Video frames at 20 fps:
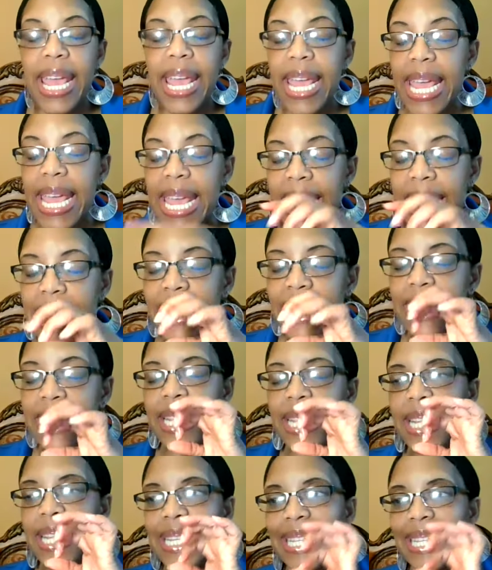is
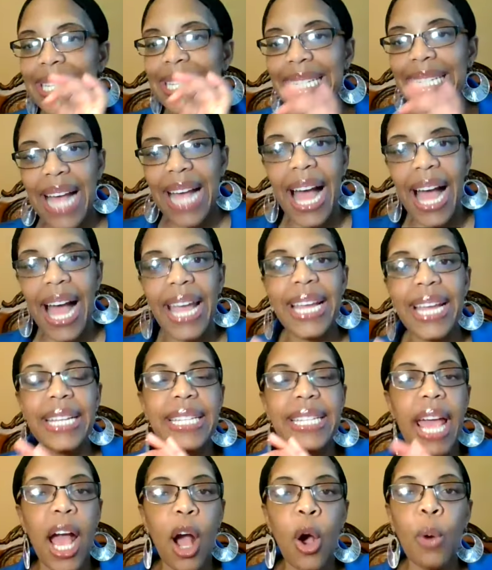designed to
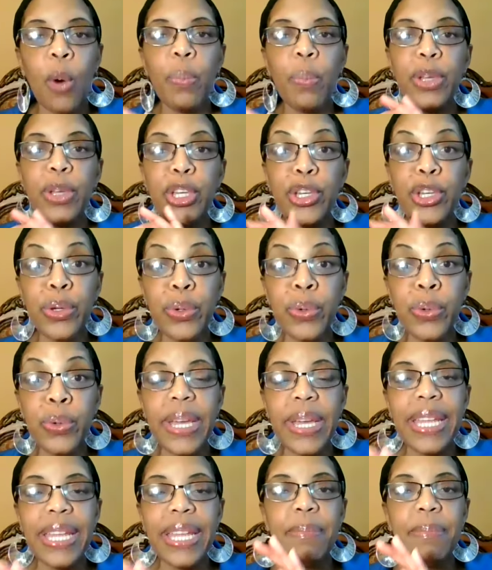help you in
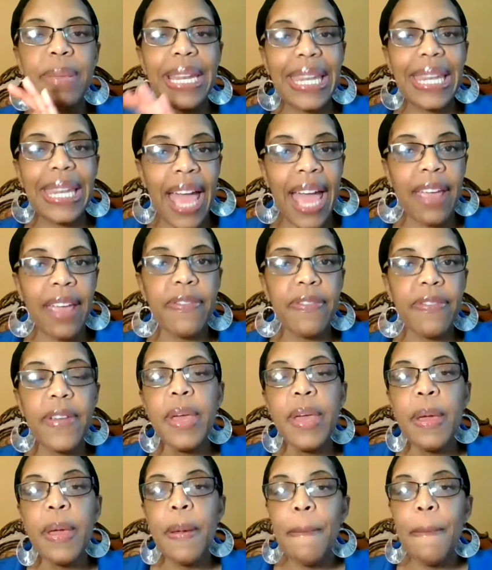midlife
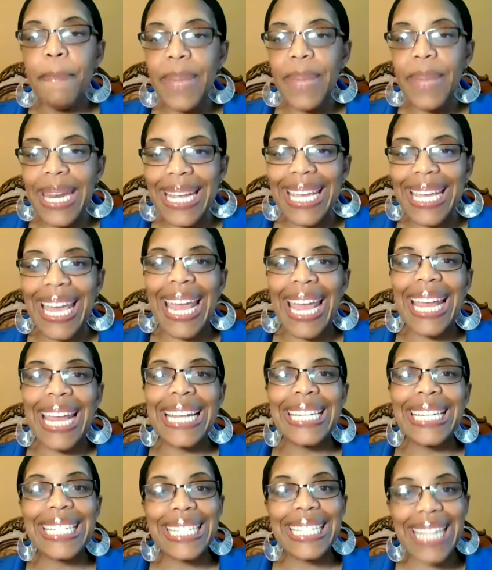mitigate
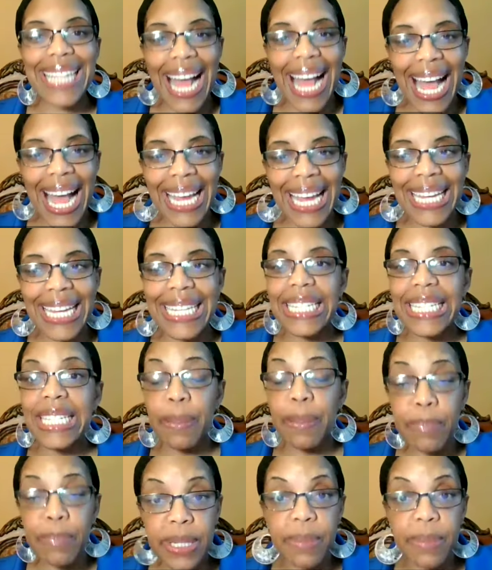signs, symptoms,
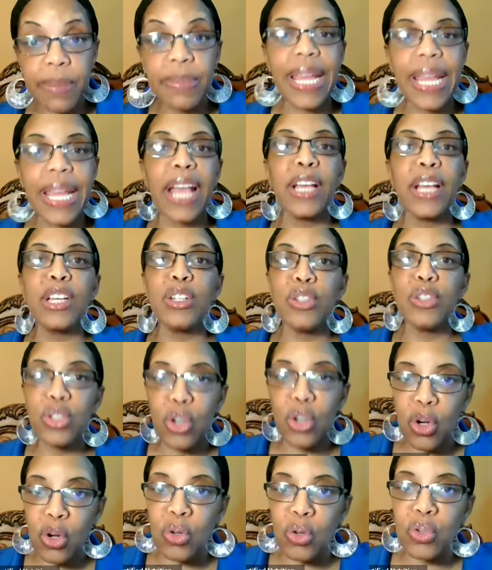and concerns
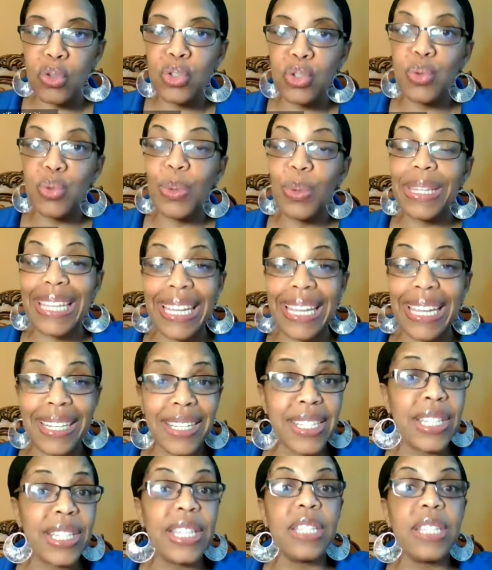related to this
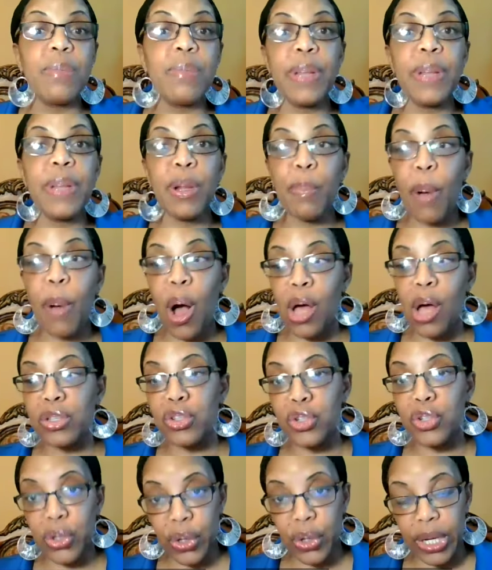menopause journey
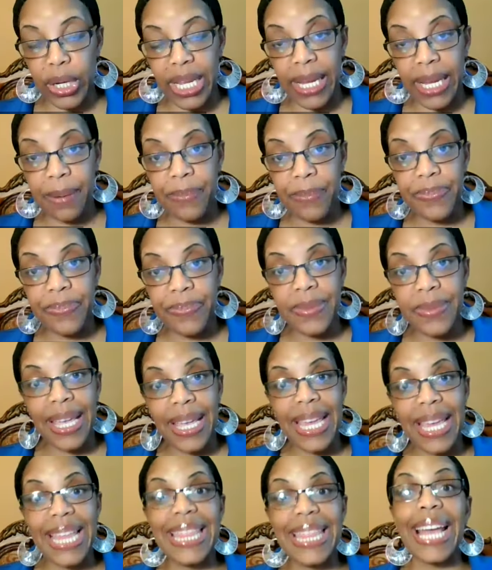that can
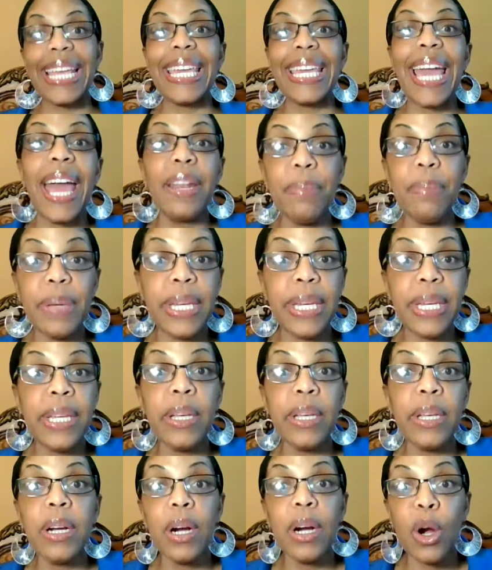be
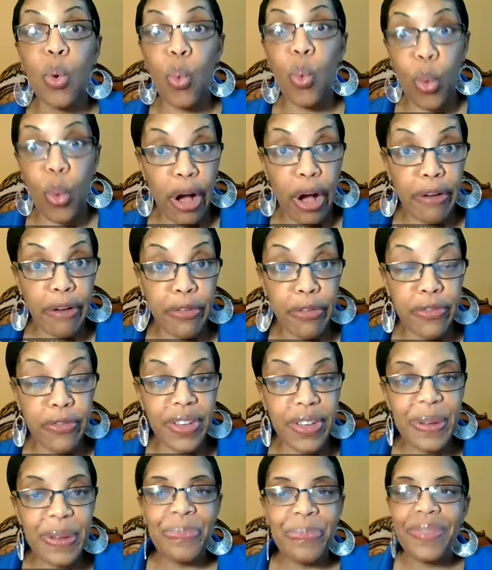rough and I
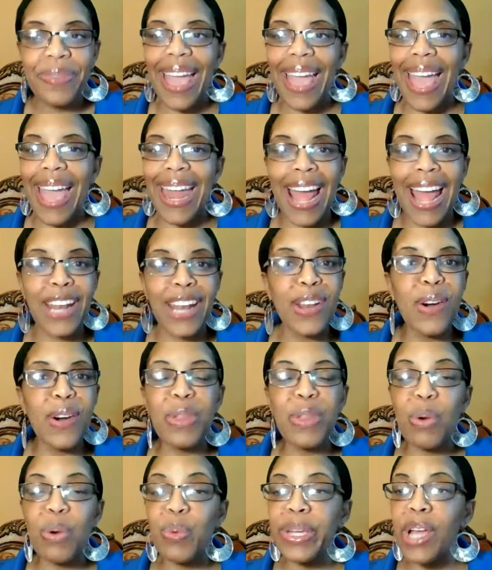know that we all
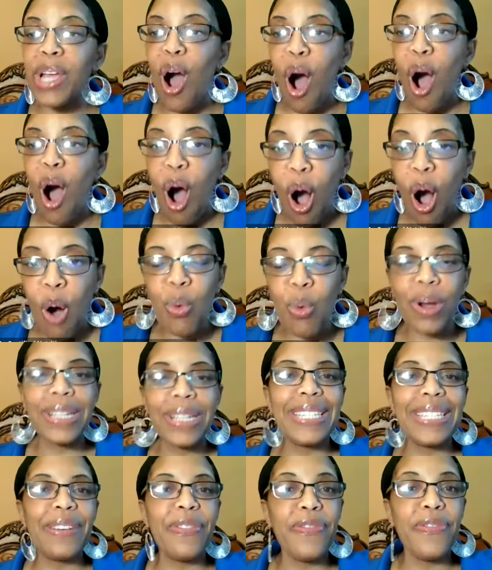want to feel good,
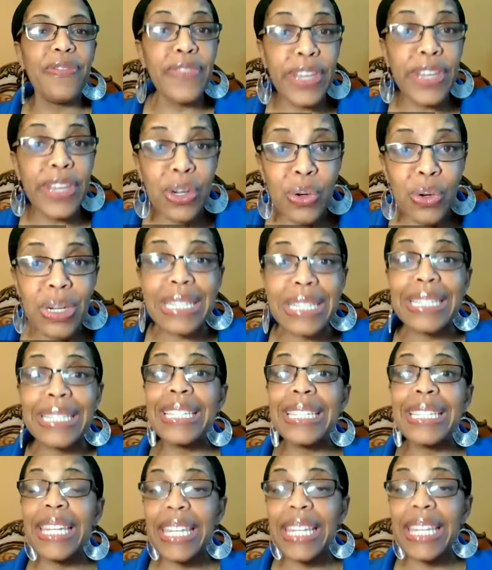live better,
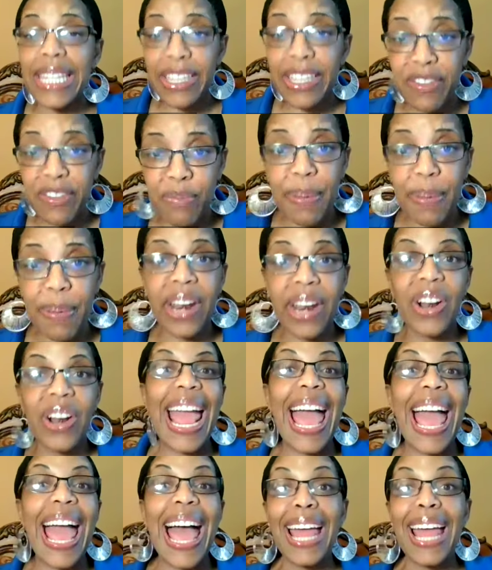and thrive.
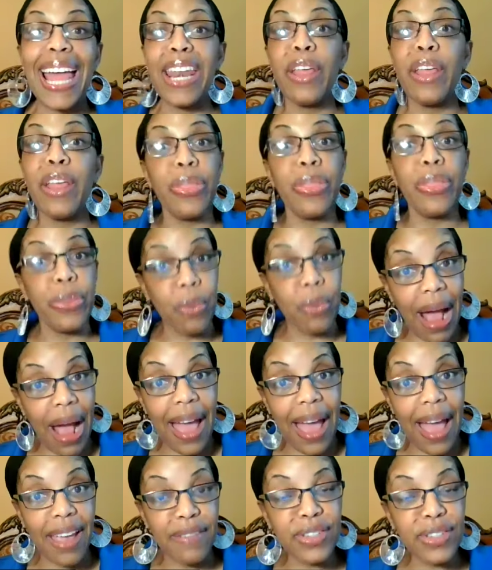So take a look at
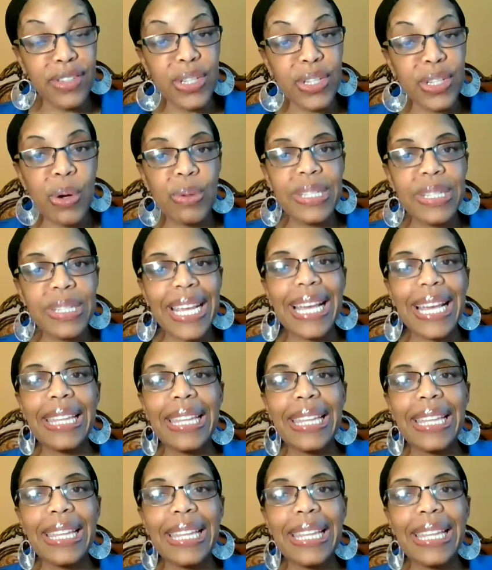that and
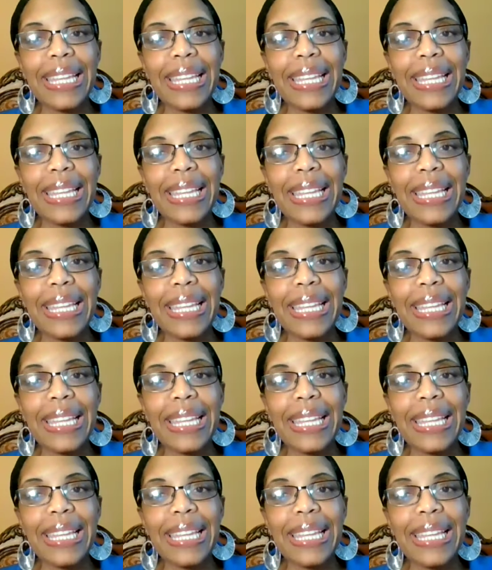see if you'd like
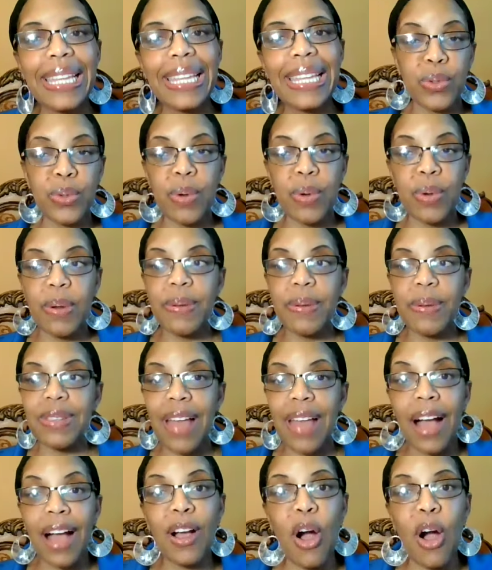to lock arms
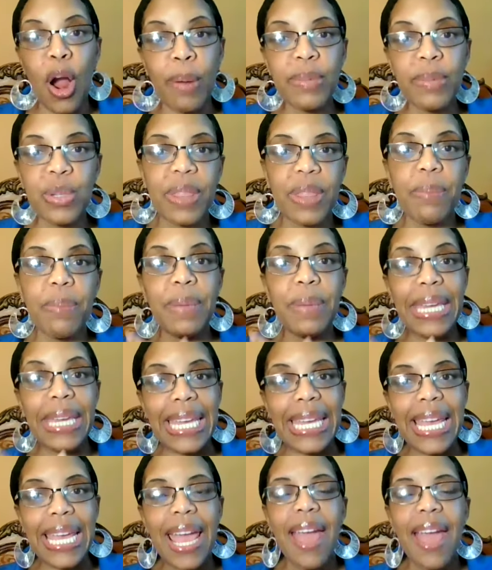with me
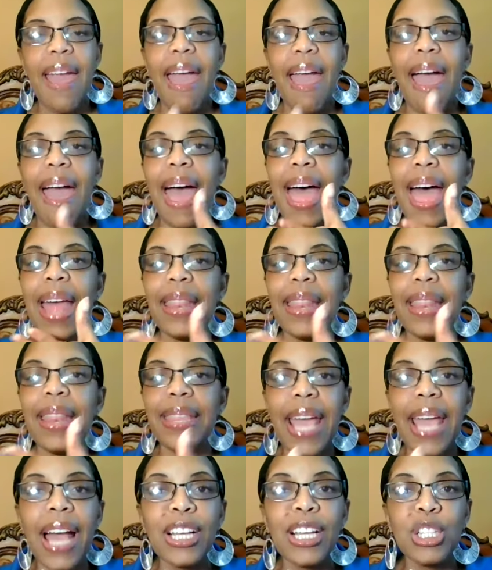and the experts that
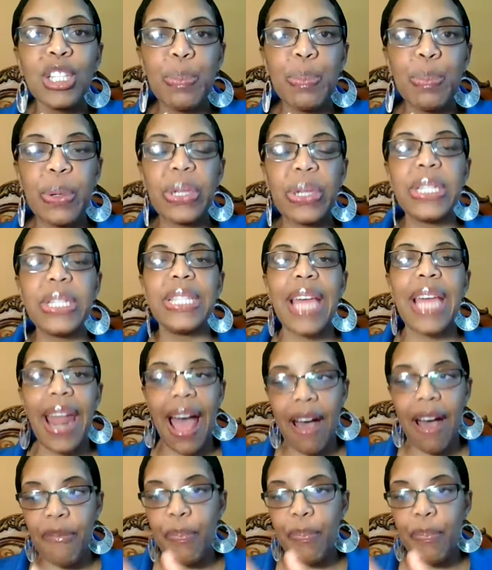have partnered with
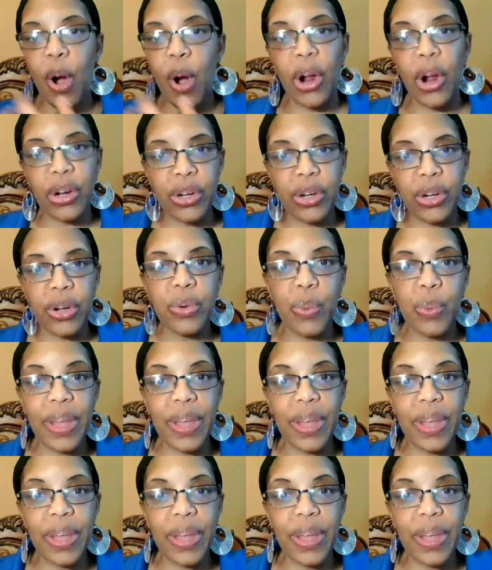me as well.